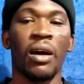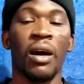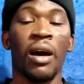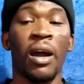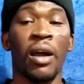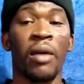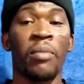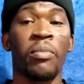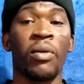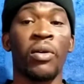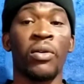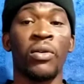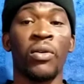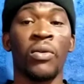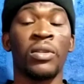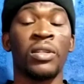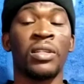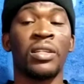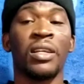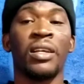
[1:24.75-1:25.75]
are
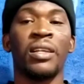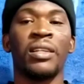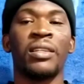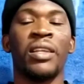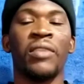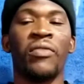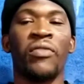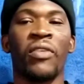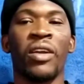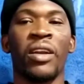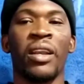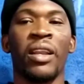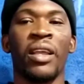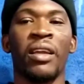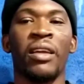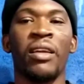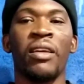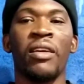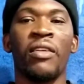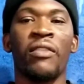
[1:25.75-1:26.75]
pronounced differently.
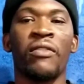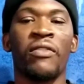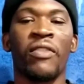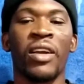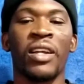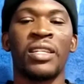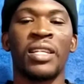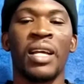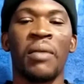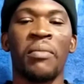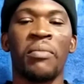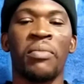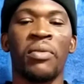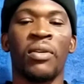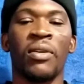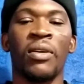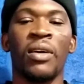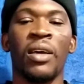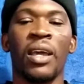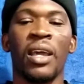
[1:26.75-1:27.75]
For
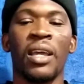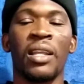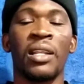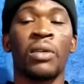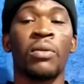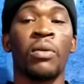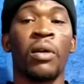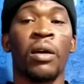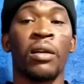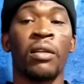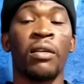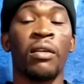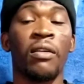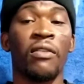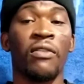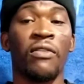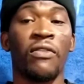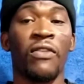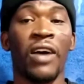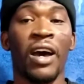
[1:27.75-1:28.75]
example, in the word
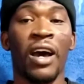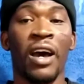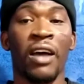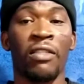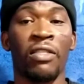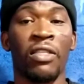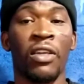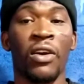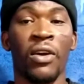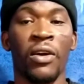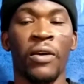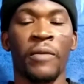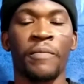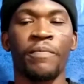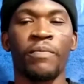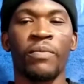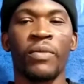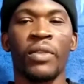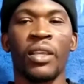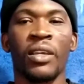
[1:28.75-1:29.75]
father,
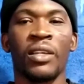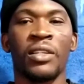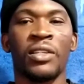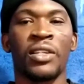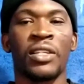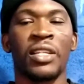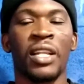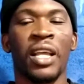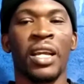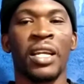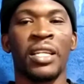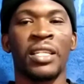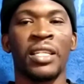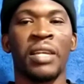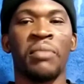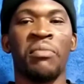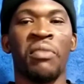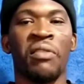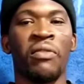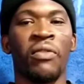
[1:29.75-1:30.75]
just like I
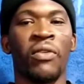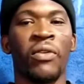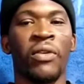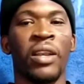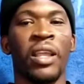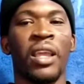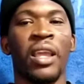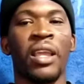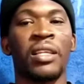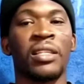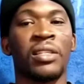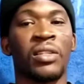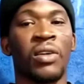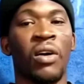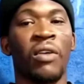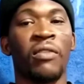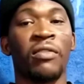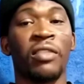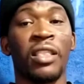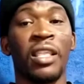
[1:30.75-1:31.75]
said before, the
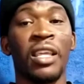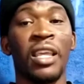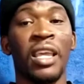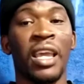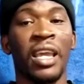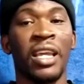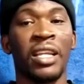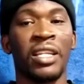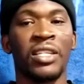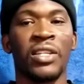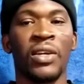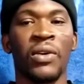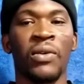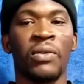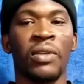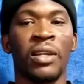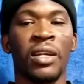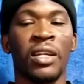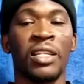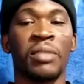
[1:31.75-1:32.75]
soft TH
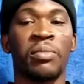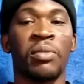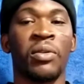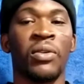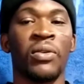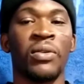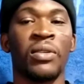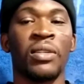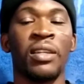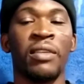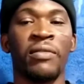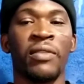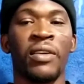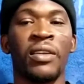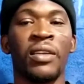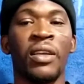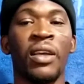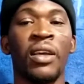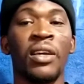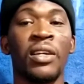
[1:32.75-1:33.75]
sound is pronounced
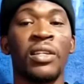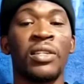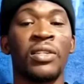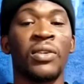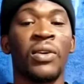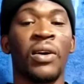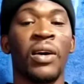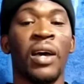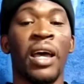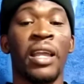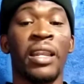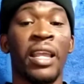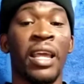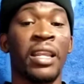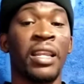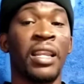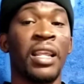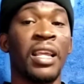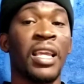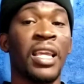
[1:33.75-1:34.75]
different. So, and
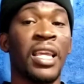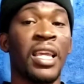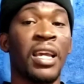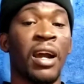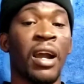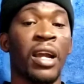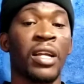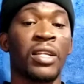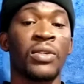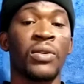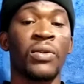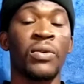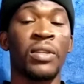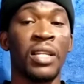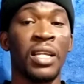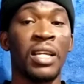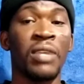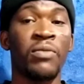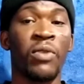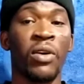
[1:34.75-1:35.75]
then the ER. So
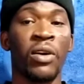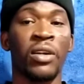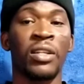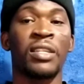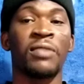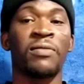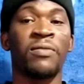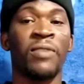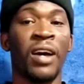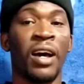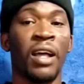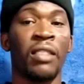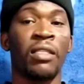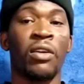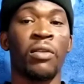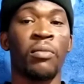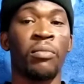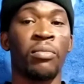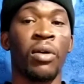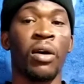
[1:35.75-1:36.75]
the words
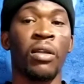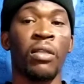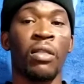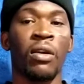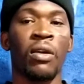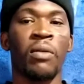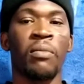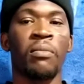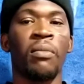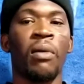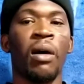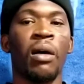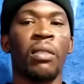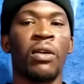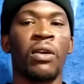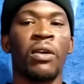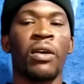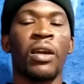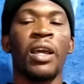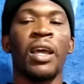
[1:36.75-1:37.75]
father, brother,
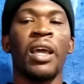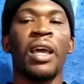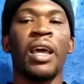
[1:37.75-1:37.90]
mother,